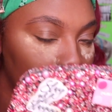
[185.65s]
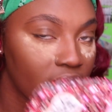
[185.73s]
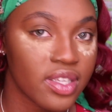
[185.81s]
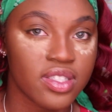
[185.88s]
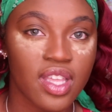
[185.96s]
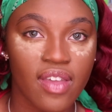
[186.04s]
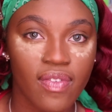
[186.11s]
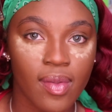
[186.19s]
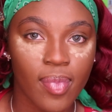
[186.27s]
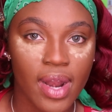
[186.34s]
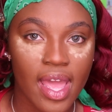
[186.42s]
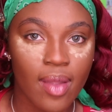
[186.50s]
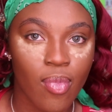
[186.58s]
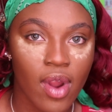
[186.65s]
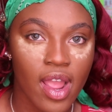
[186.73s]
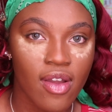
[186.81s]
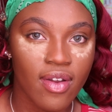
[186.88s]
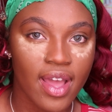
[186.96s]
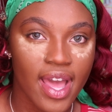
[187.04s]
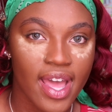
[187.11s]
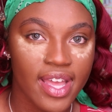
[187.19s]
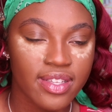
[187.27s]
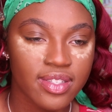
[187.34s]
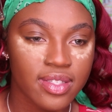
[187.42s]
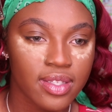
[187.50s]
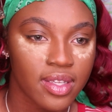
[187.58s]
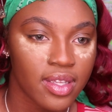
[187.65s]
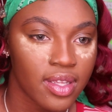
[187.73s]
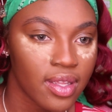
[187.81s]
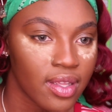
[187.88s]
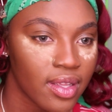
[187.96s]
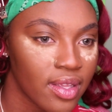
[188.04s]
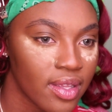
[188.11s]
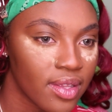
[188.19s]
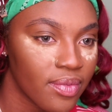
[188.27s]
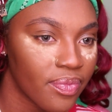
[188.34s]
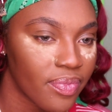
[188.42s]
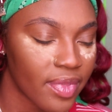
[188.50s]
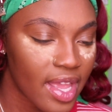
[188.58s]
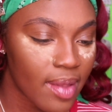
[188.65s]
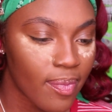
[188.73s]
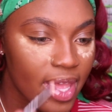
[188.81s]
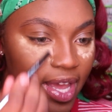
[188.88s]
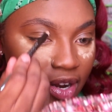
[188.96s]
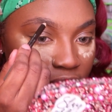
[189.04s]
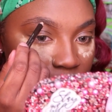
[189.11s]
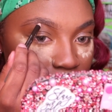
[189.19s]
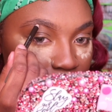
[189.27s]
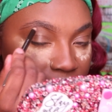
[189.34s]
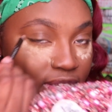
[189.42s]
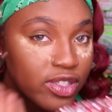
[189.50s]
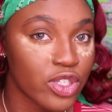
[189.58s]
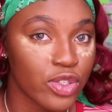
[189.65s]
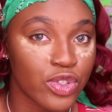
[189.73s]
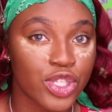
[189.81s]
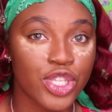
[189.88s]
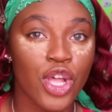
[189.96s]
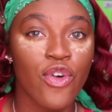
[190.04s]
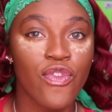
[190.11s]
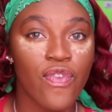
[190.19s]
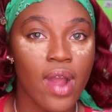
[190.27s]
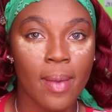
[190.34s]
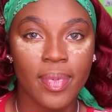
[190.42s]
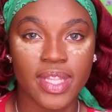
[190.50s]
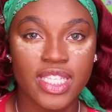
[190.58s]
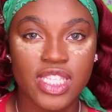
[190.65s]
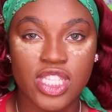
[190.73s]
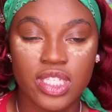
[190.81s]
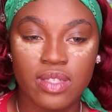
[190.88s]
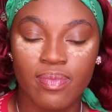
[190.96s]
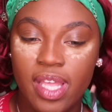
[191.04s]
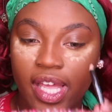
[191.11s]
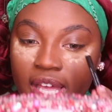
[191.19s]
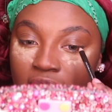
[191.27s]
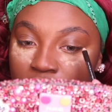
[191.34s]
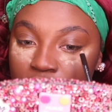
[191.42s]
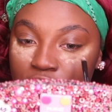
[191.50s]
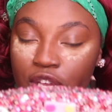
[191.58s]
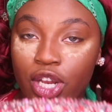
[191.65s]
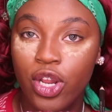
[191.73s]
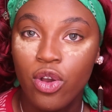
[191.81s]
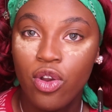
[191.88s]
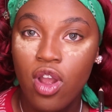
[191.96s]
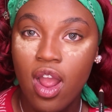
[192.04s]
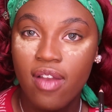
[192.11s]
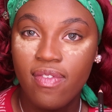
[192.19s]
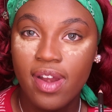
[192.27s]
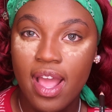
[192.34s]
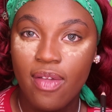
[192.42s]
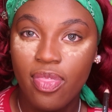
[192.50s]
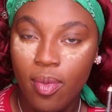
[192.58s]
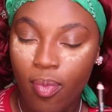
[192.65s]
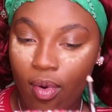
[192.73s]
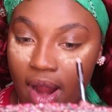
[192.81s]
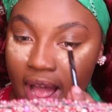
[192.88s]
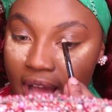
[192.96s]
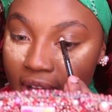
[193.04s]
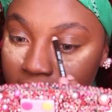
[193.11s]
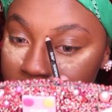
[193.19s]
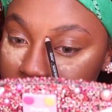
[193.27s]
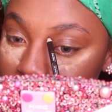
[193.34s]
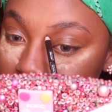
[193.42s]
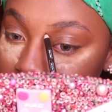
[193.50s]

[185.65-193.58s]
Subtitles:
it's giving black brown, guys. Not bad on the pencil so far, but it's just me, you know, carving out the brows.